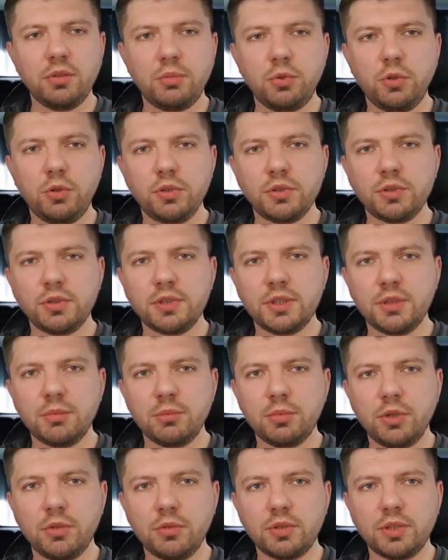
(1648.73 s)
reports
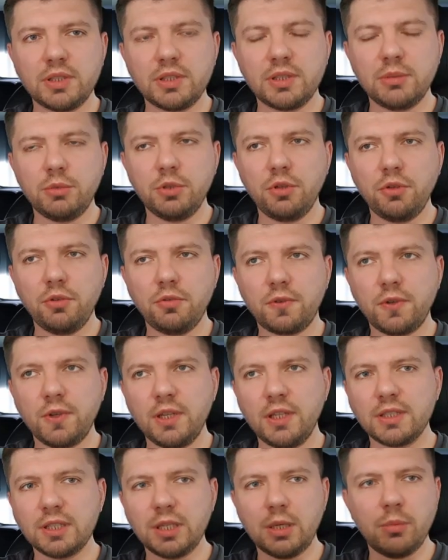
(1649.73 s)
about Tesla Model
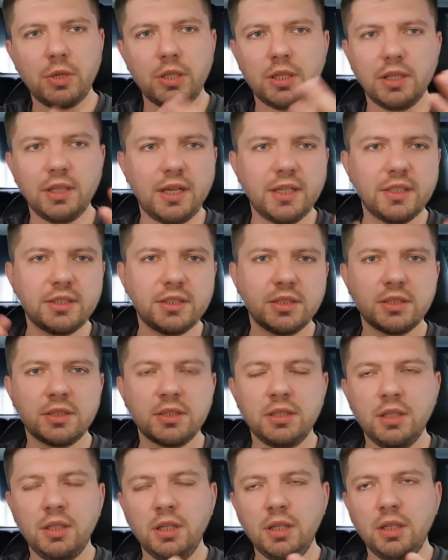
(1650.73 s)
3 and some
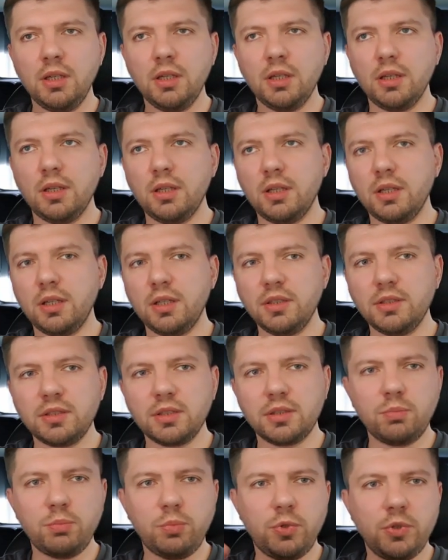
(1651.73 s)
analysis, is
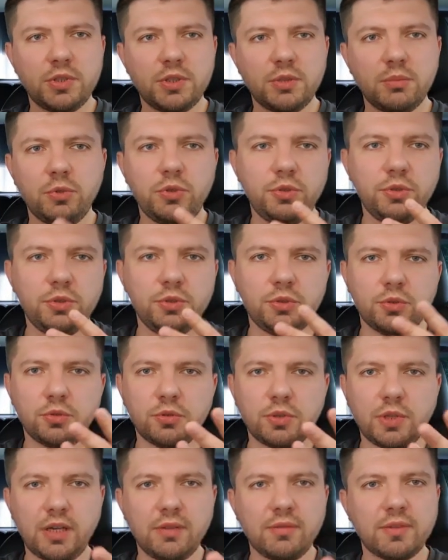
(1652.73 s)
it possible to
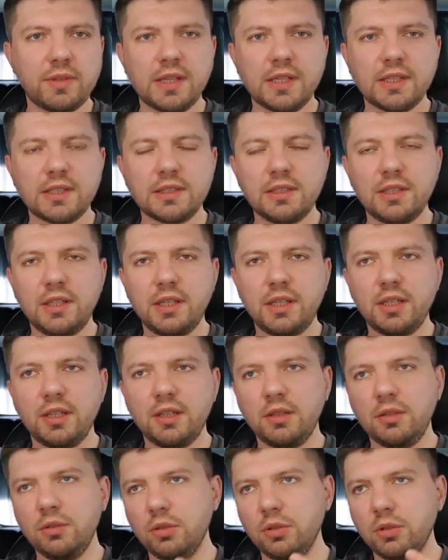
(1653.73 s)
drive
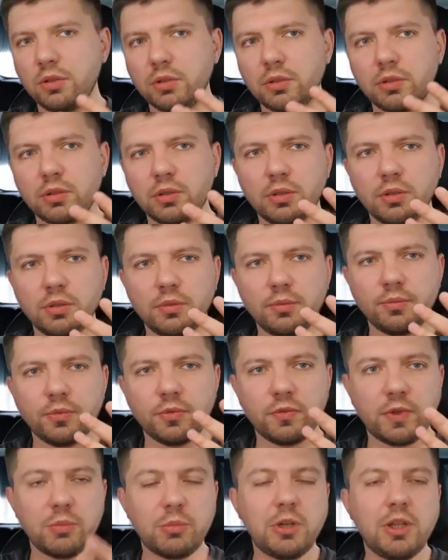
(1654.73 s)
Tesla on
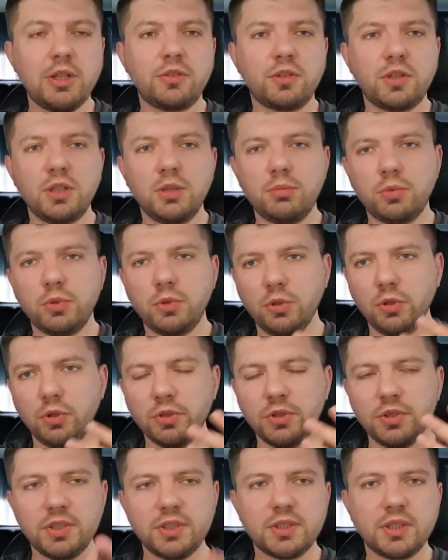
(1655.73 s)
family trip,
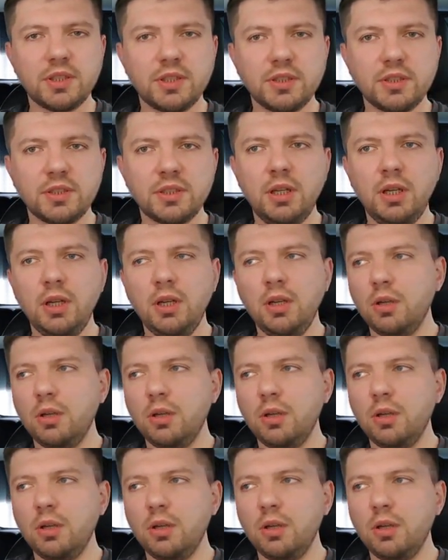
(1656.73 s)
long distance?